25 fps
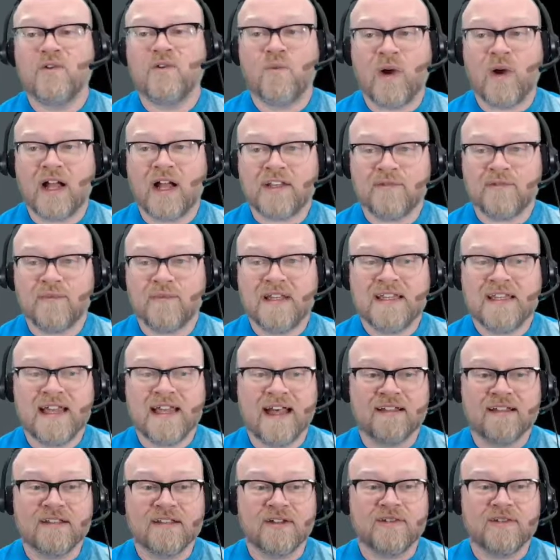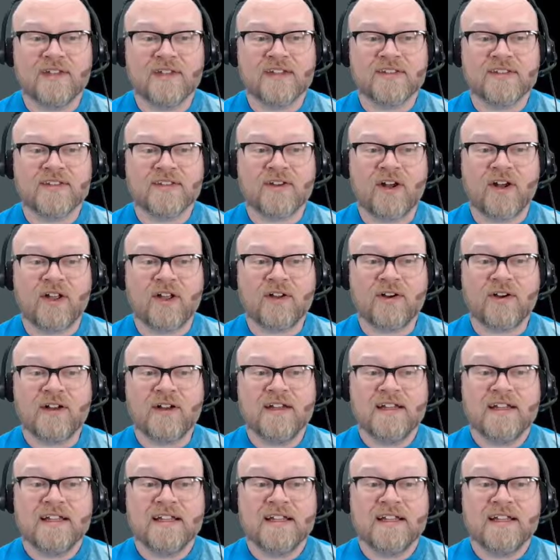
watch me download the installer.